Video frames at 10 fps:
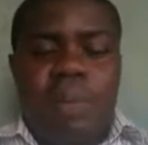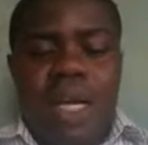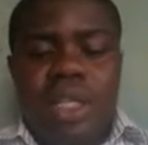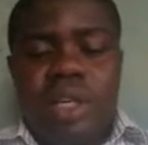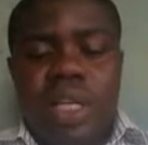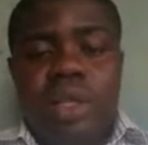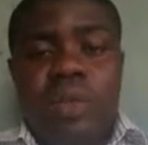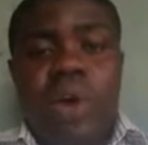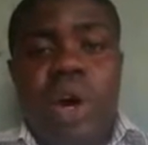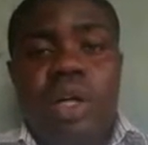By the grace
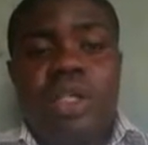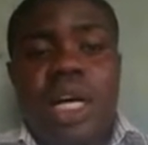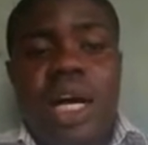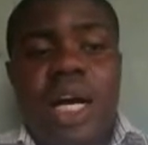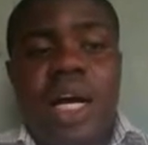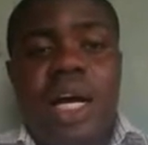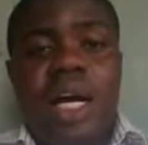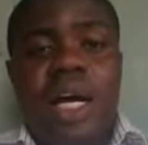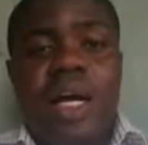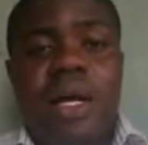of God,
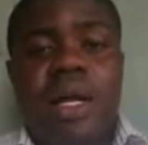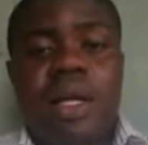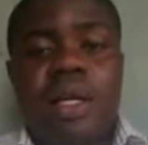uh,